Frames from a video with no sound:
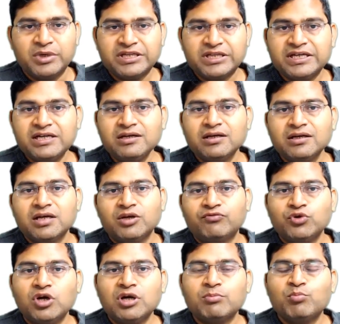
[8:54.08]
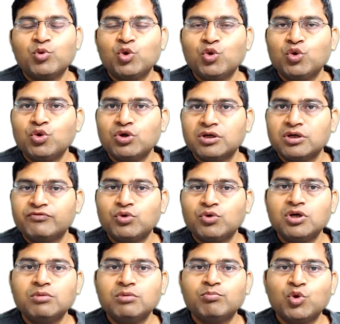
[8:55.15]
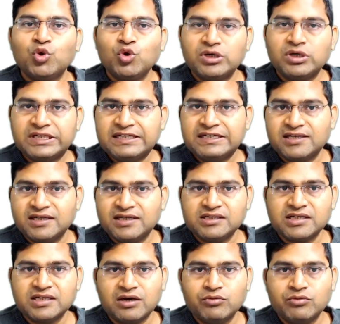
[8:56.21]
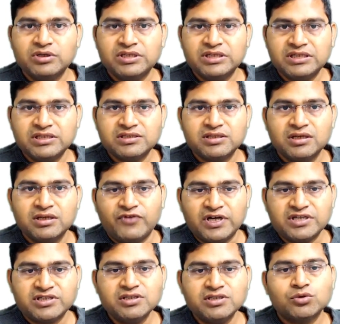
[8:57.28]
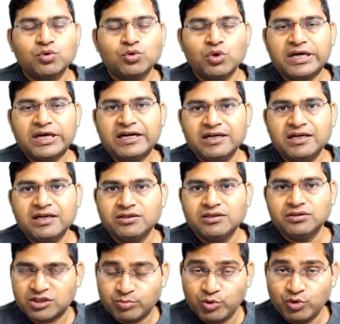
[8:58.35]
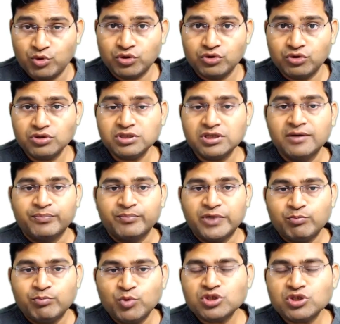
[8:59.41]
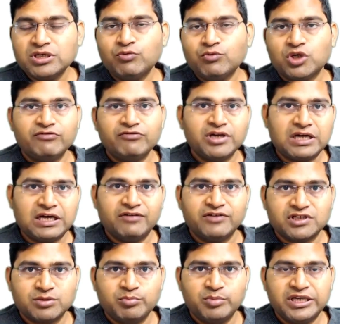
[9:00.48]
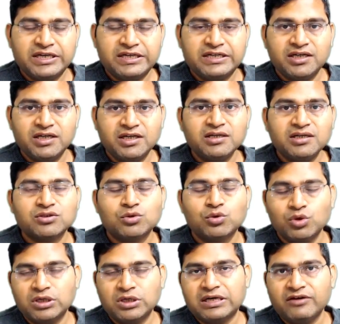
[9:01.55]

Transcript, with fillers: but then if you are more if you want more details around these functions go ahead and explore those but mostly whatever i have explained here is good